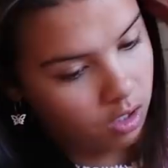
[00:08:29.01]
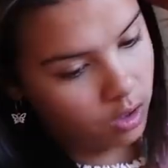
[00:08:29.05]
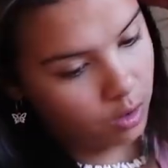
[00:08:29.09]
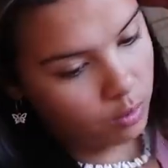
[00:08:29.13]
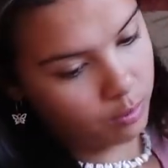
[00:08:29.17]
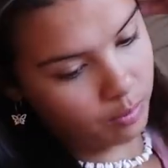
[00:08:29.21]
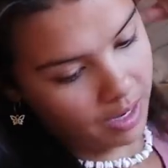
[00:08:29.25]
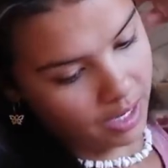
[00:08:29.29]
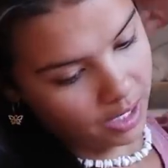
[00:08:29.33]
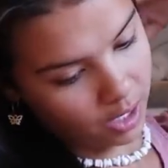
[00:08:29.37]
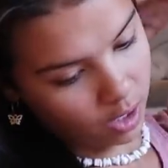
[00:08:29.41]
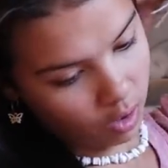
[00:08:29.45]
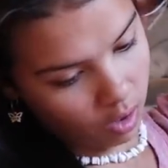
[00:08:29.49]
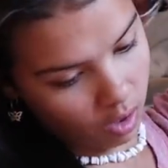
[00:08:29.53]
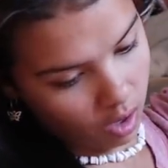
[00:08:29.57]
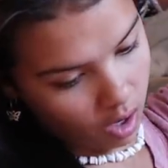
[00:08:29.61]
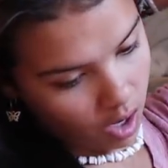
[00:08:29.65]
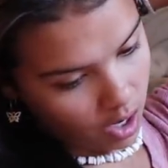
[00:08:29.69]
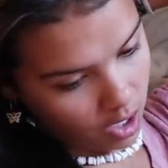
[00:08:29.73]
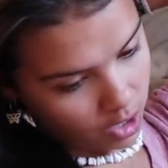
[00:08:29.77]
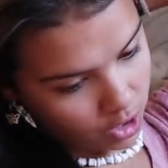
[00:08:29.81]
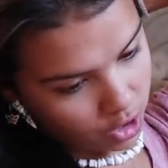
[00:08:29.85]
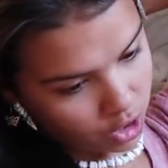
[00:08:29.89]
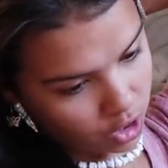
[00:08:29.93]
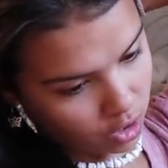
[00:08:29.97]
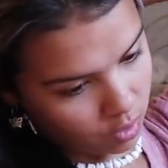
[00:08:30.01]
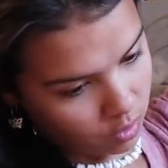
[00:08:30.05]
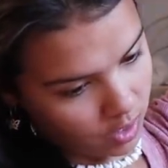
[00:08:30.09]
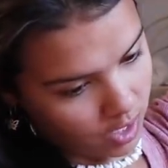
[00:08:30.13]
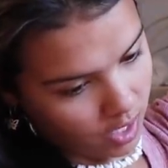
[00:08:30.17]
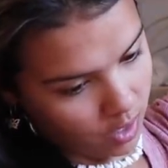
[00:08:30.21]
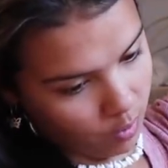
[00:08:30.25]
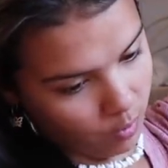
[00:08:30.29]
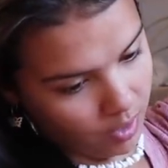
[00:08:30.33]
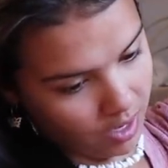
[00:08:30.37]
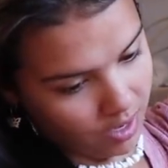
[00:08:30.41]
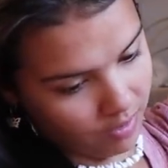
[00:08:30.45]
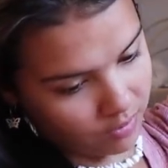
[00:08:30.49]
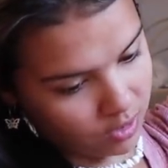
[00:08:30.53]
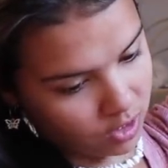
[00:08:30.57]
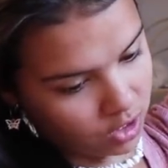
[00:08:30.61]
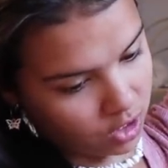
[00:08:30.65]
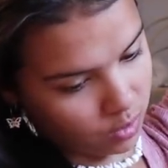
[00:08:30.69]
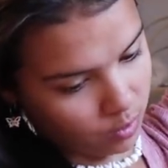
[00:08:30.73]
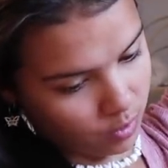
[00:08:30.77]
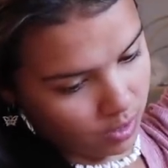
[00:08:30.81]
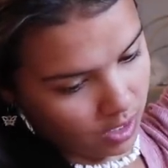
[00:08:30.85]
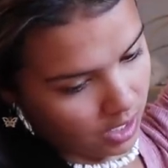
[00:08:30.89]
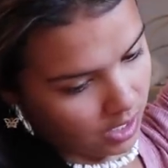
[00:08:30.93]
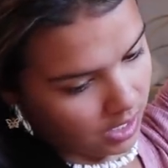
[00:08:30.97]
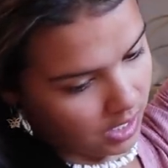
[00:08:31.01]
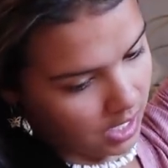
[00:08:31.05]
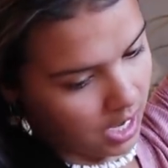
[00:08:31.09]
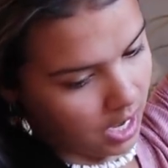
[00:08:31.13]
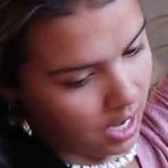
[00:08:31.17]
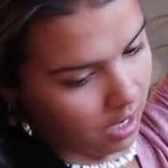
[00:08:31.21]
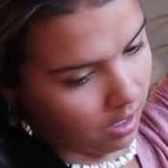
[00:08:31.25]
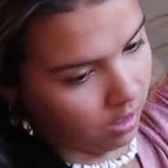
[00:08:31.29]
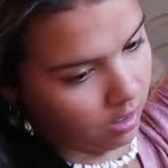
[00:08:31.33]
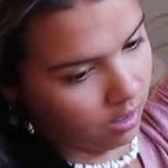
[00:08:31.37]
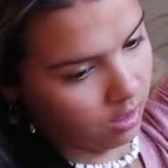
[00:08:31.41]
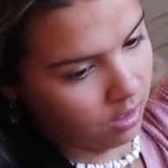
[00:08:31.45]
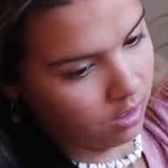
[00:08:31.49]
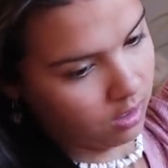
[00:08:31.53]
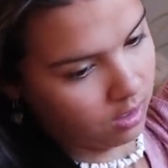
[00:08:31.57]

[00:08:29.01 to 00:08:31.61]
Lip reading: Oh my gosh. Okay, we have to do it again.